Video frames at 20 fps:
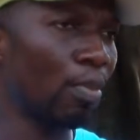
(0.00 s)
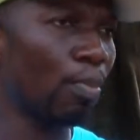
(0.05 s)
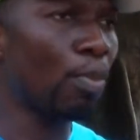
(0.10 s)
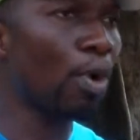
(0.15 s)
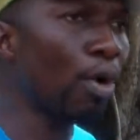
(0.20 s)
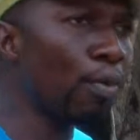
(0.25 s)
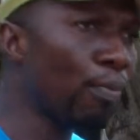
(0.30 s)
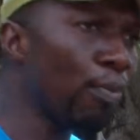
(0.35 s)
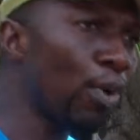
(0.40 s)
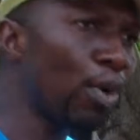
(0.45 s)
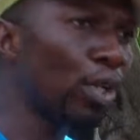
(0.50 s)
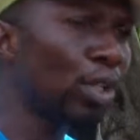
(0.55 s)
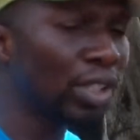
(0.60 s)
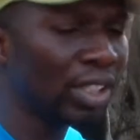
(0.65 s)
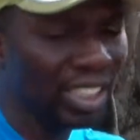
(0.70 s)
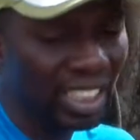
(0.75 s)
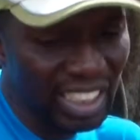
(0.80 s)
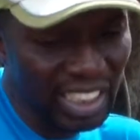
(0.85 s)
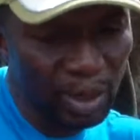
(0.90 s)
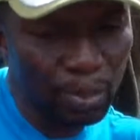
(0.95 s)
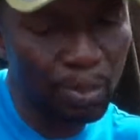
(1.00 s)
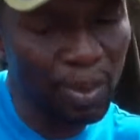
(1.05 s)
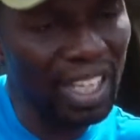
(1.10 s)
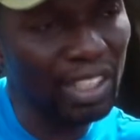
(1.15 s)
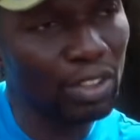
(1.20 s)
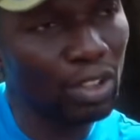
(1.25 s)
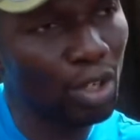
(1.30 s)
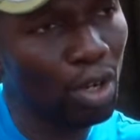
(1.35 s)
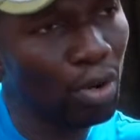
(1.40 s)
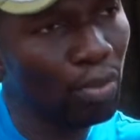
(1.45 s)
But for this
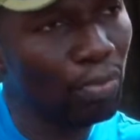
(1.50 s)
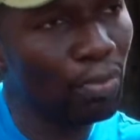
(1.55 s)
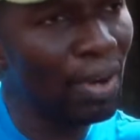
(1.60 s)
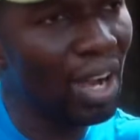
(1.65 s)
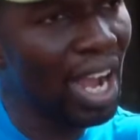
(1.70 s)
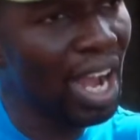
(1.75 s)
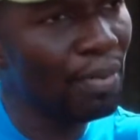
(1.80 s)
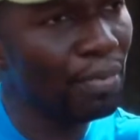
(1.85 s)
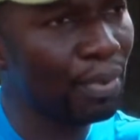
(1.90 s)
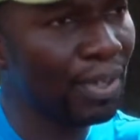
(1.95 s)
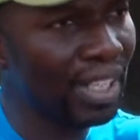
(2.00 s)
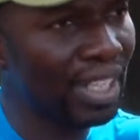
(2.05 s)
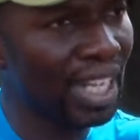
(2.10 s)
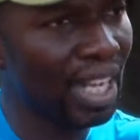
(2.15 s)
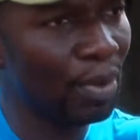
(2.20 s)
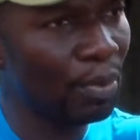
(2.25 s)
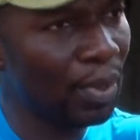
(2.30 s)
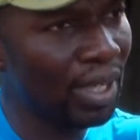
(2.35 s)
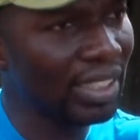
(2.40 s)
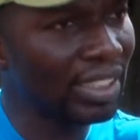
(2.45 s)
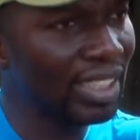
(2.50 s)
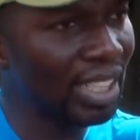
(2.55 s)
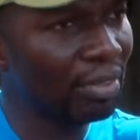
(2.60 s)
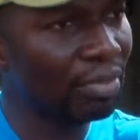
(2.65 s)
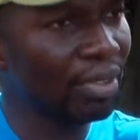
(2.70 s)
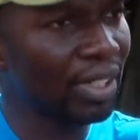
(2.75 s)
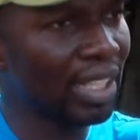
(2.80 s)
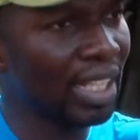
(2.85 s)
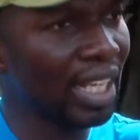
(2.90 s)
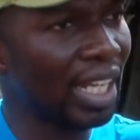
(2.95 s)
part of Africa, West
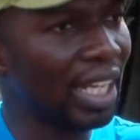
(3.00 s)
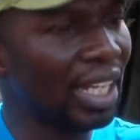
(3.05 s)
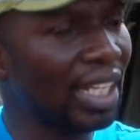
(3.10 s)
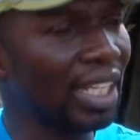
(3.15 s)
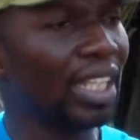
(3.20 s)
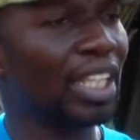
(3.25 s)
Africa,